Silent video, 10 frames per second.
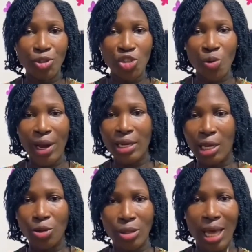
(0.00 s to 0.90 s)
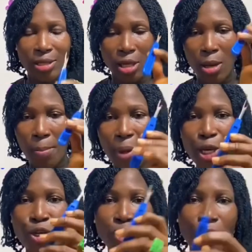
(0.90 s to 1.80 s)
thread and all that.
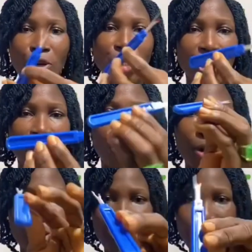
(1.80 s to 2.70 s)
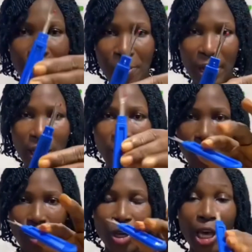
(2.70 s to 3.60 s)
Make use of your seam ripper.
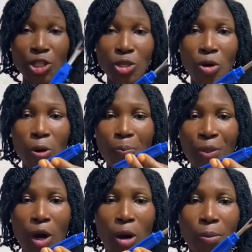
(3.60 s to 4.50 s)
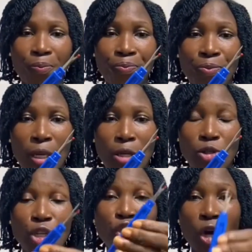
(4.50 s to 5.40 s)
When you get to your
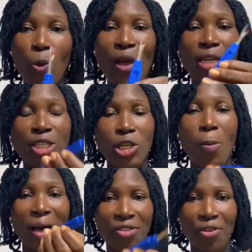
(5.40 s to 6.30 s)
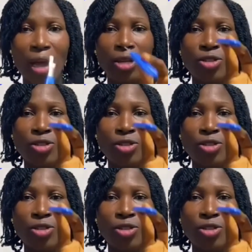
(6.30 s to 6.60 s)
to the shop where they sell material,